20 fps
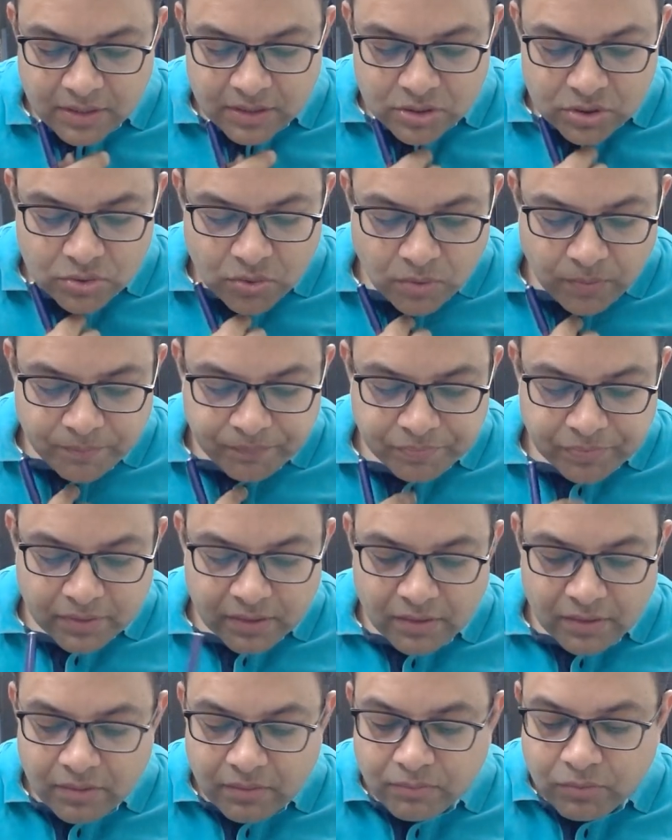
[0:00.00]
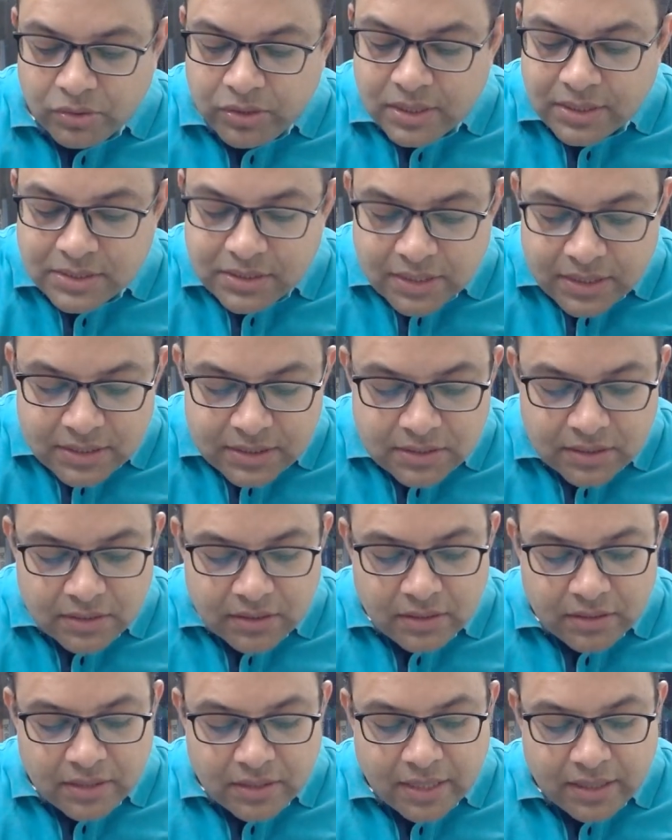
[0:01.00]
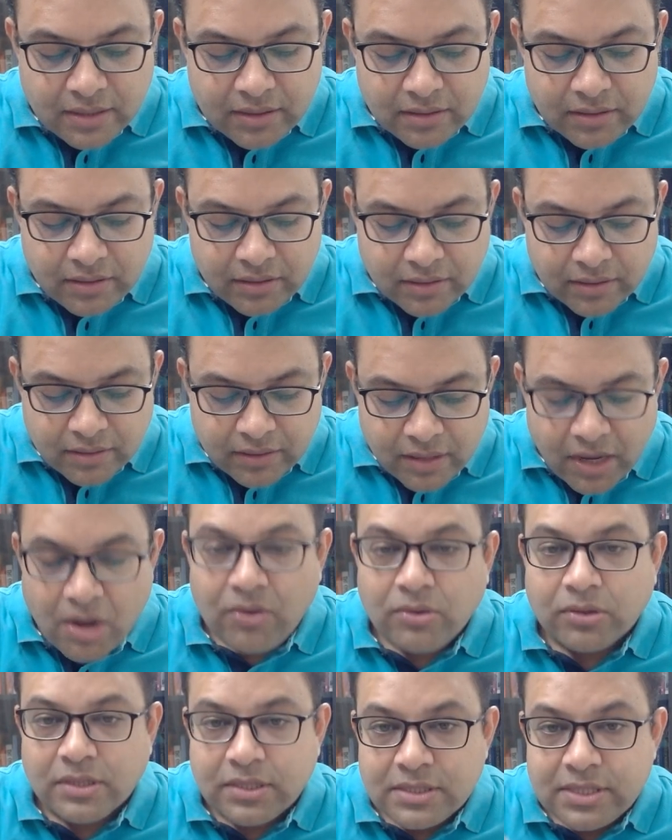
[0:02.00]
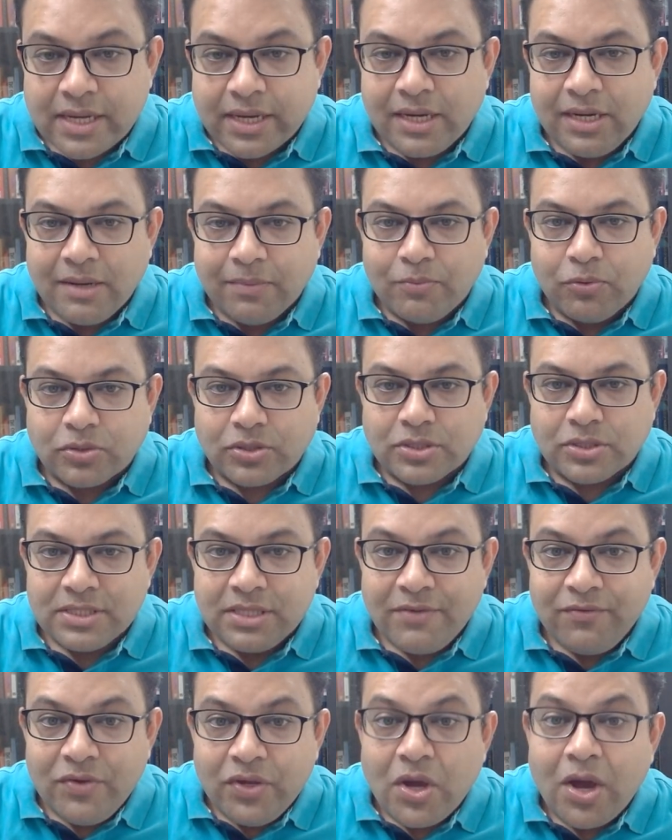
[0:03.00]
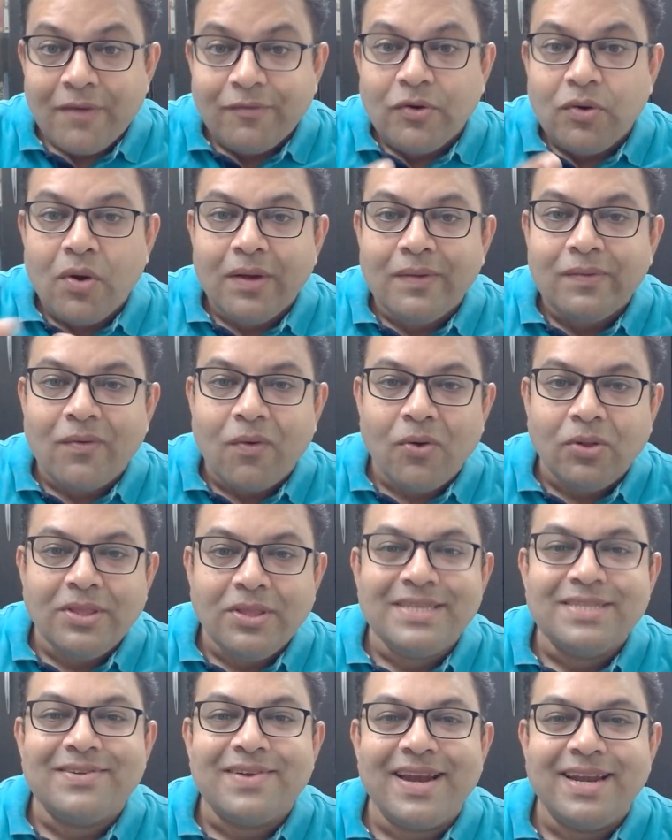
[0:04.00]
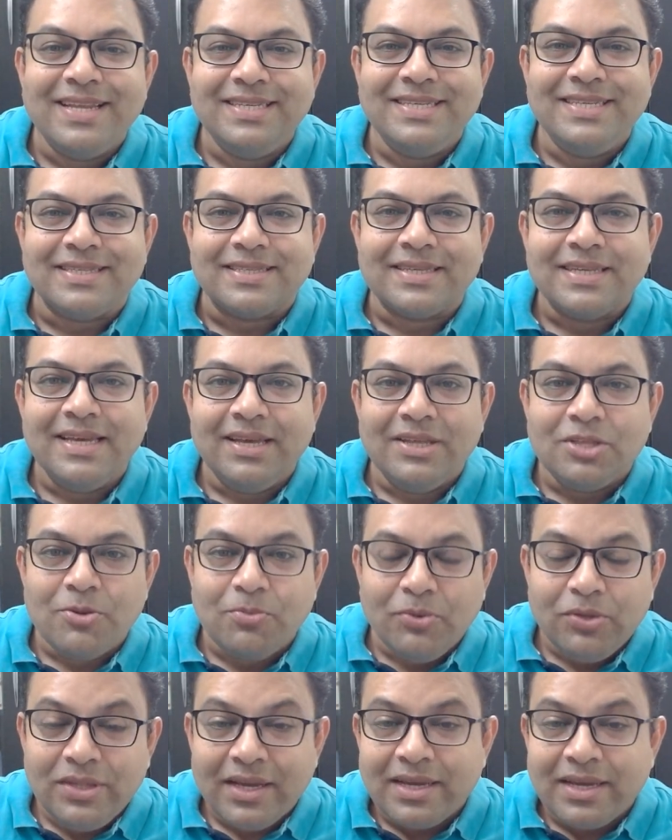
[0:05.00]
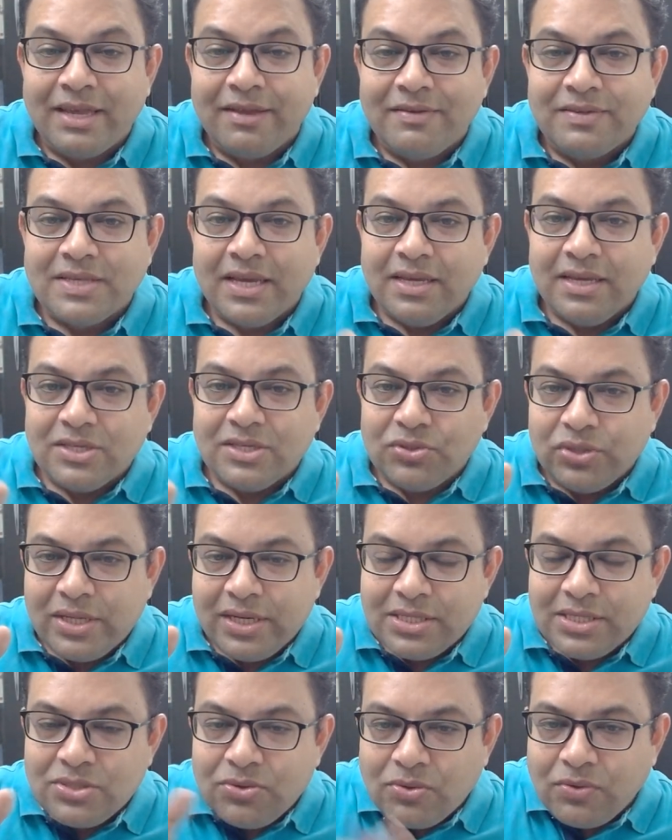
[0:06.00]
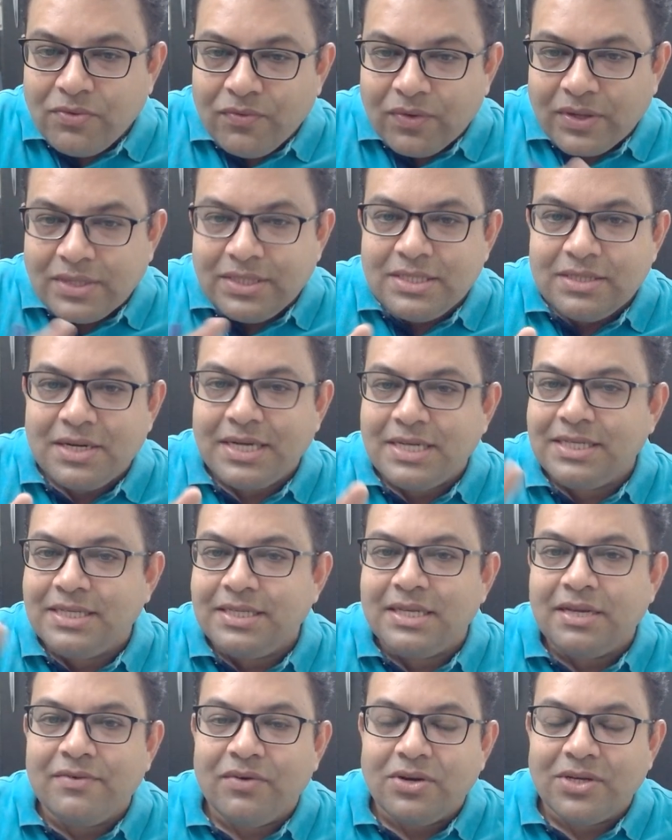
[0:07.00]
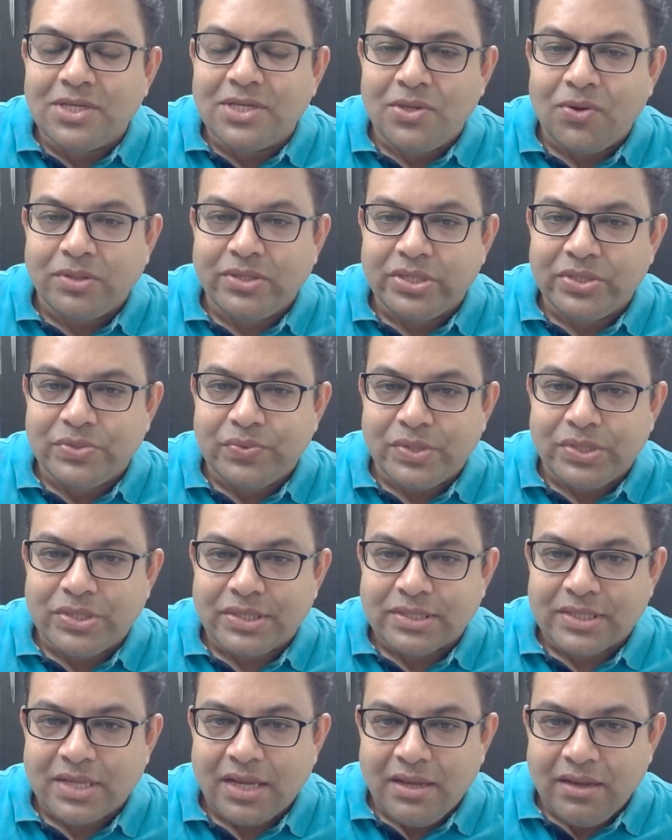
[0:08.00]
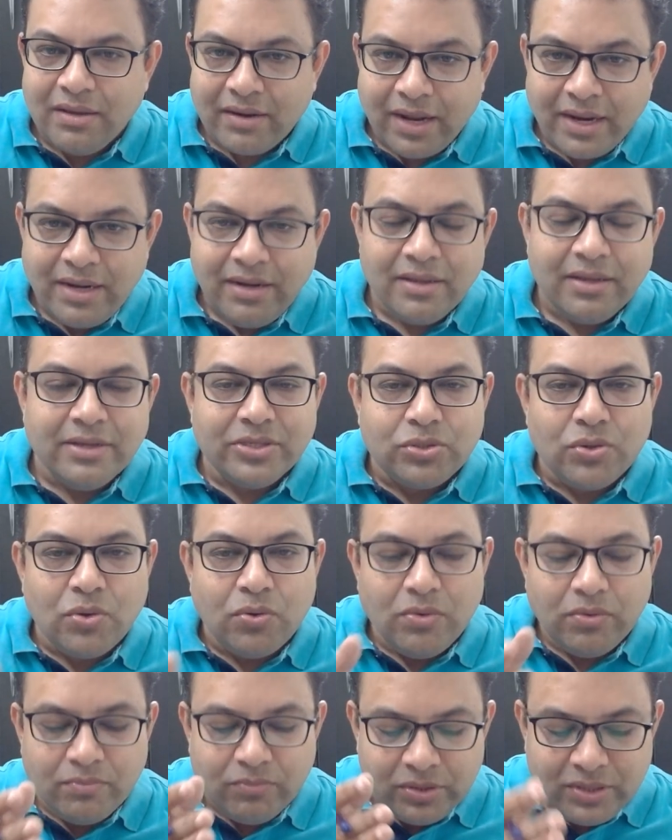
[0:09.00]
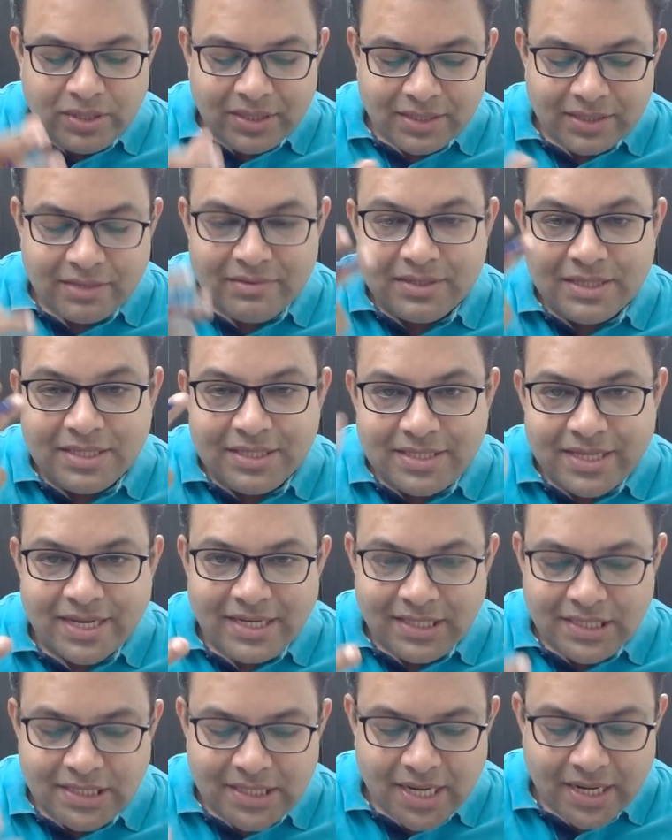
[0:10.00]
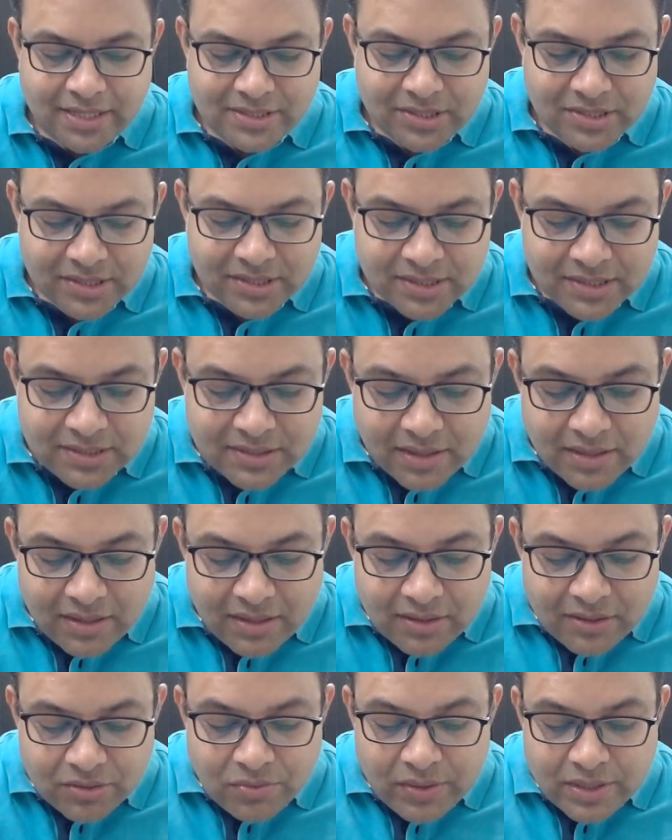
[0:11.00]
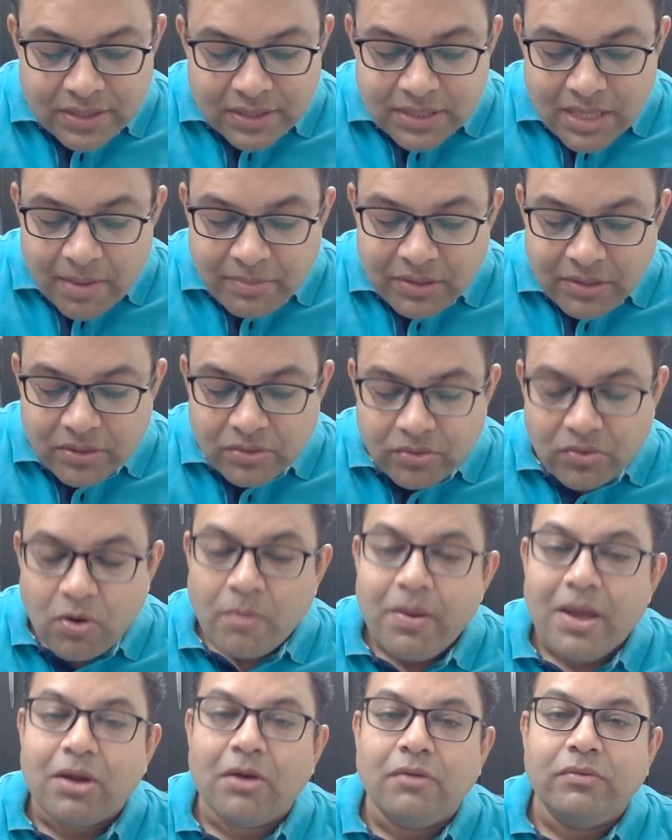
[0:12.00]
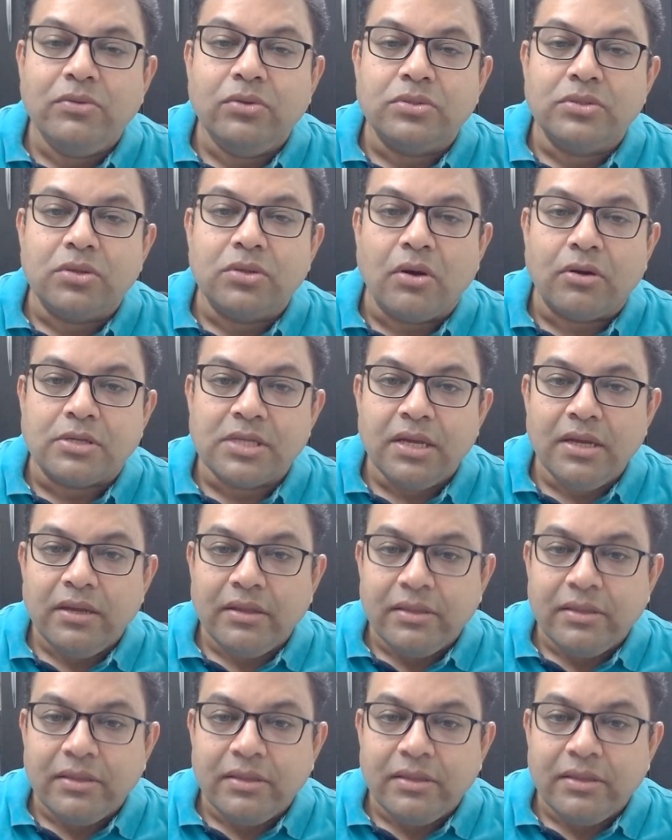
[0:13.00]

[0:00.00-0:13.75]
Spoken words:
So Buddha says that now the second approach, see, we have to have all the strategies. So Buddha gives, so there is not one strategy that works in all situations, right? So Buddha gives the second strategy is to examine the drawback of those thoughts.